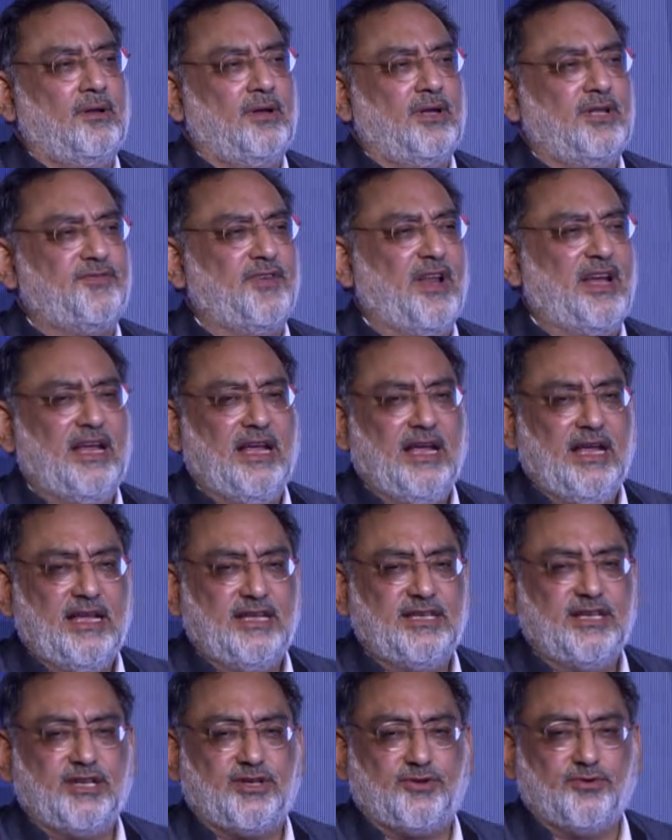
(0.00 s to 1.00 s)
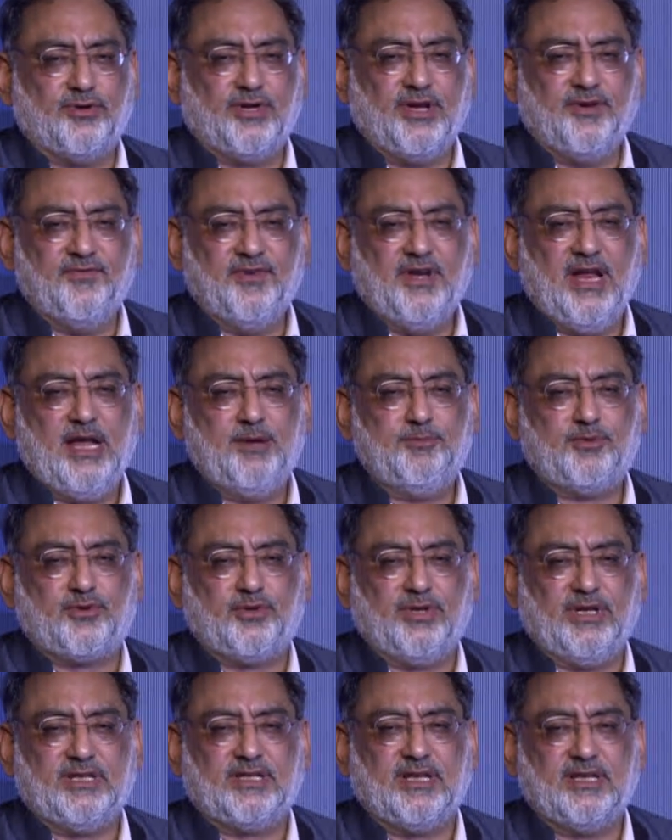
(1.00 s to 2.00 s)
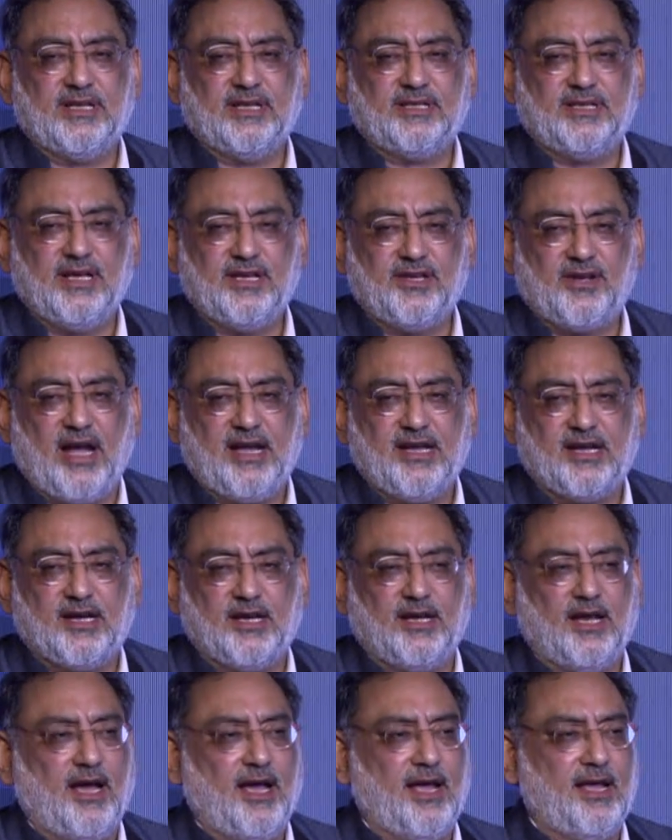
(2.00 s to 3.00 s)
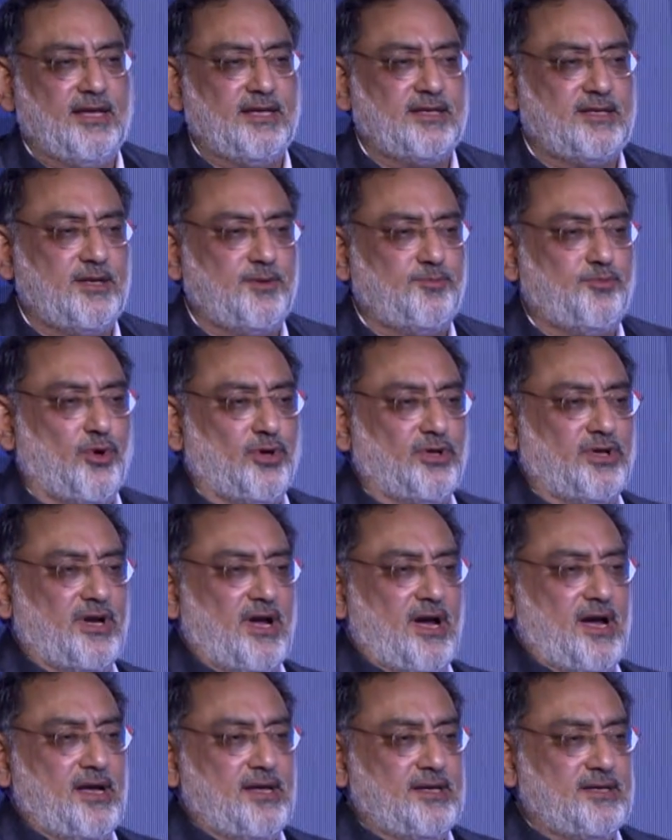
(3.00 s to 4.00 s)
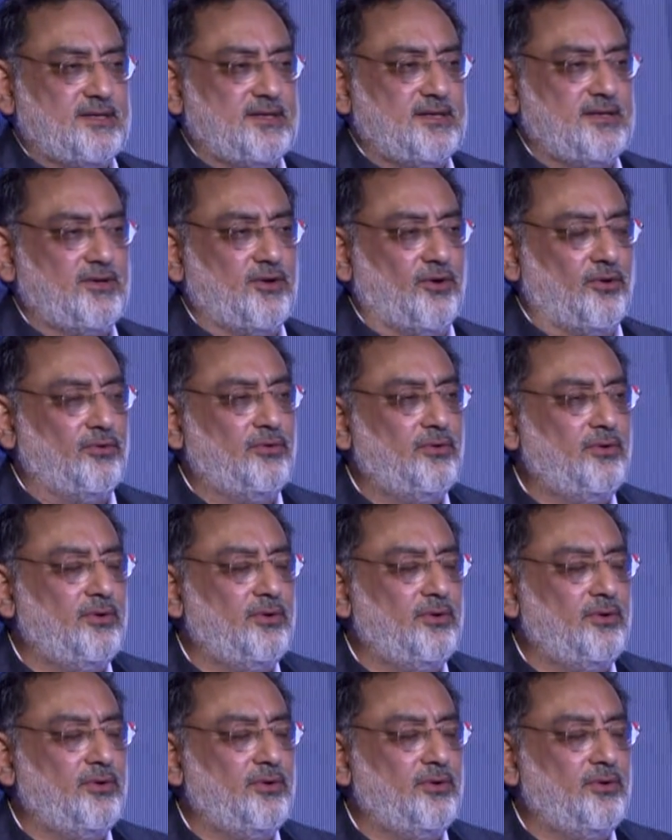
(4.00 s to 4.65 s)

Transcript: It's very easy to give names to these things and say radicalized and polarized and no.